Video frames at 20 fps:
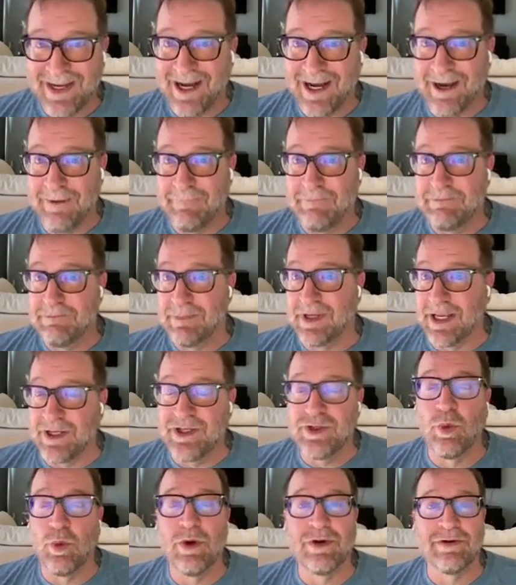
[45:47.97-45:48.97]
In
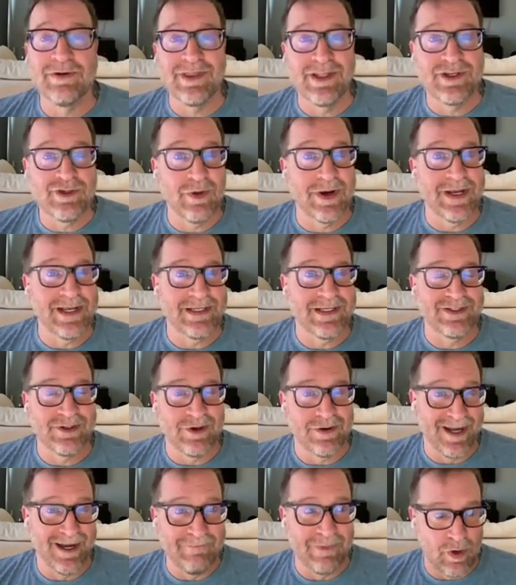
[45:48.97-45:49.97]
case you're wondering, the training
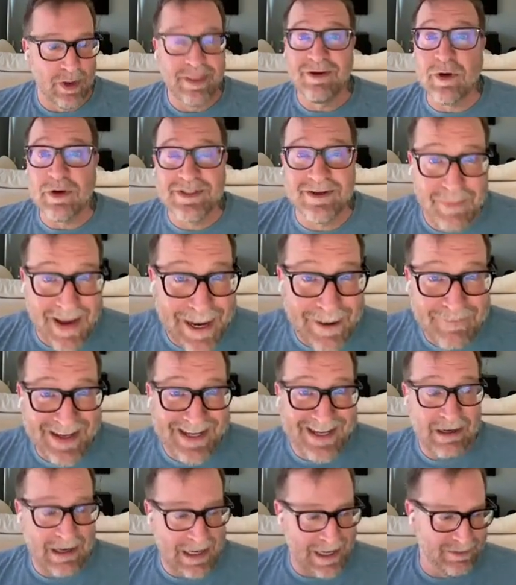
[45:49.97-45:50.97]
starts on Monday.
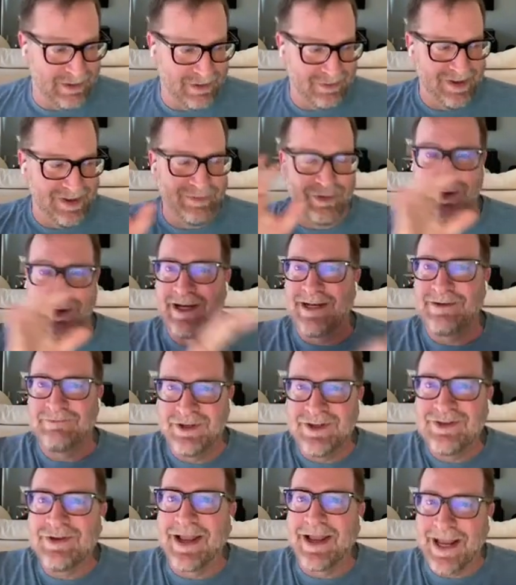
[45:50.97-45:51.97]
I deliver it
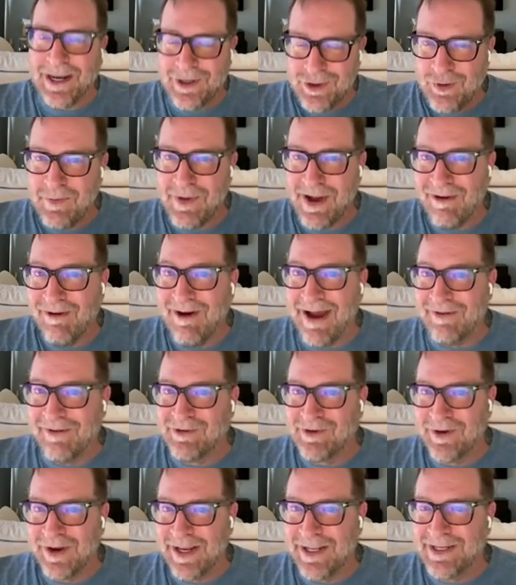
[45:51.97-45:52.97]
just like I do my live
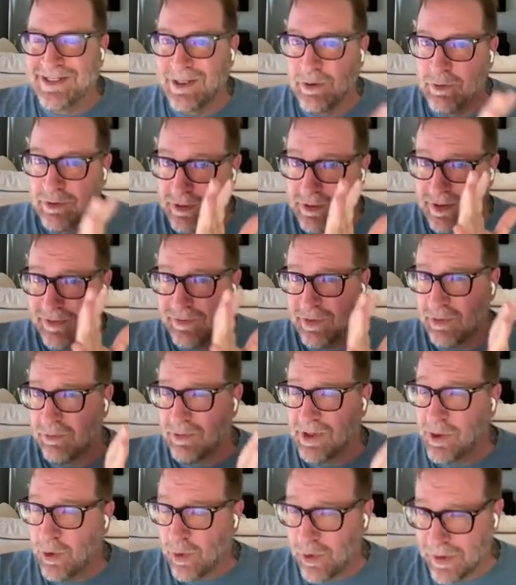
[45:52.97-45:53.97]
trainings. I will deliver the
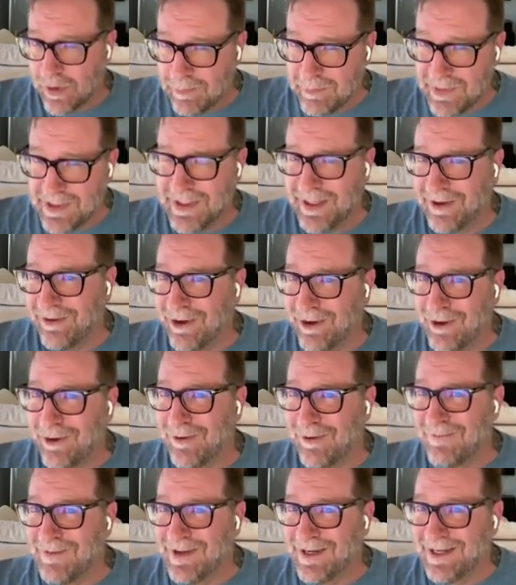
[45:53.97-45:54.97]
recorded
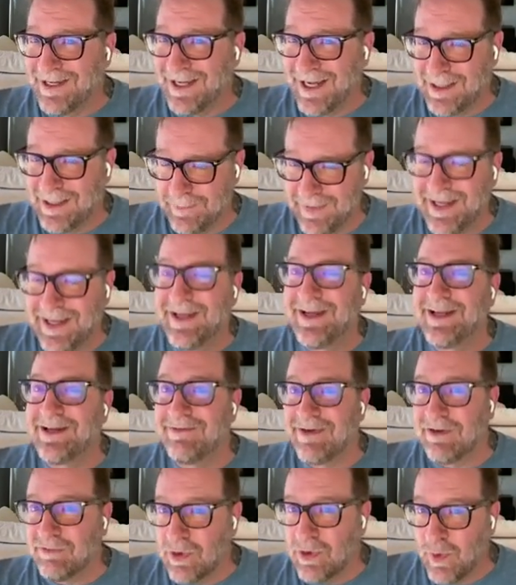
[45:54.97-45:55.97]
material at the beginning
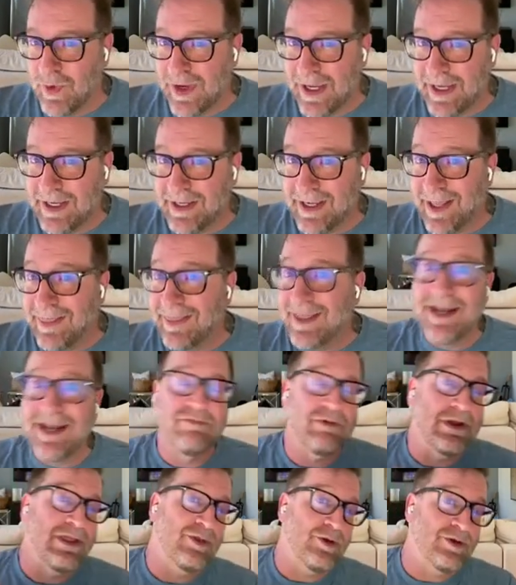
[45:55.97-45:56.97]
of every week, and then
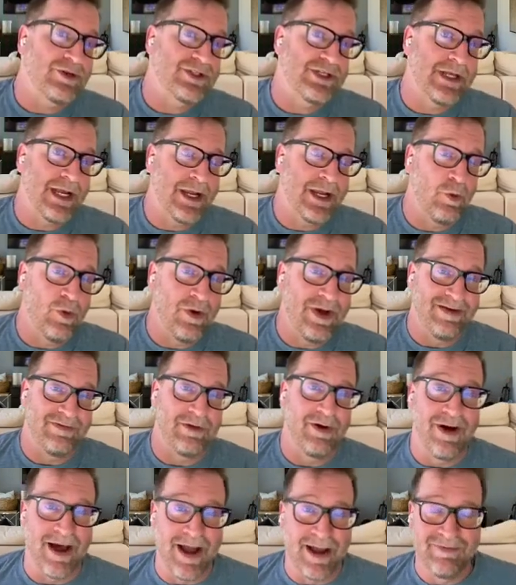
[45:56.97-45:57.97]
every Thursday we'll have
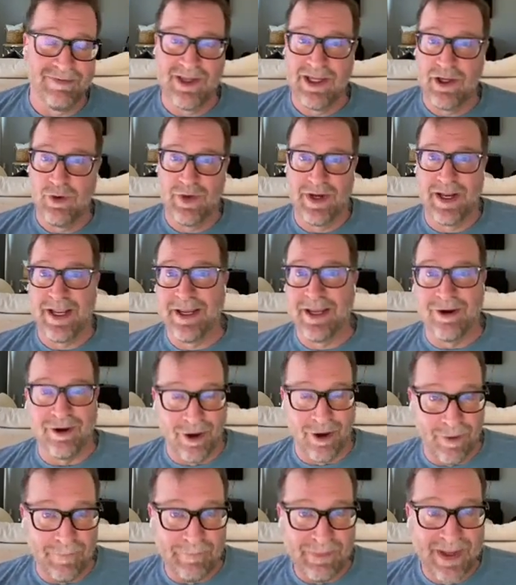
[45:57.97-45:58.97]
a live Q&A
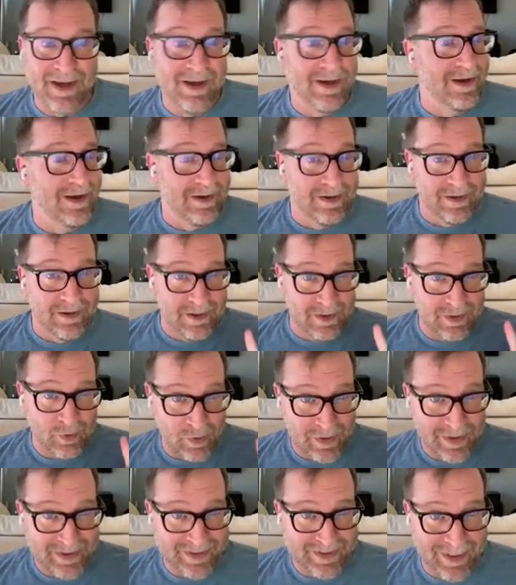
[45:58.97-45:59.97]
call. You
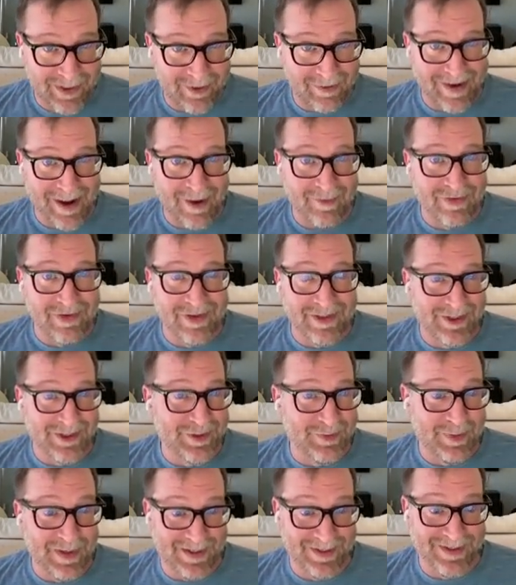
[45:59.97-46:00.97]
want to stick around for
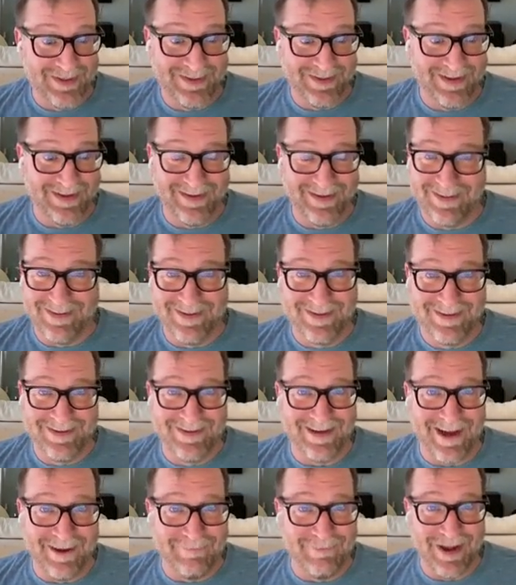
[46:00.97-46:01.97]
this because
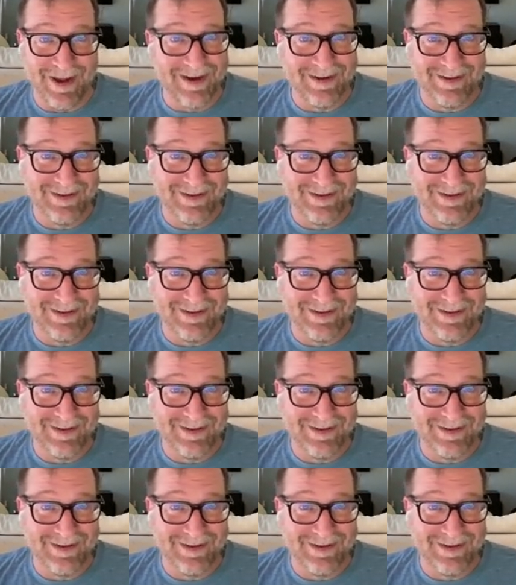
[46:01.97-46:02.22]
I'm not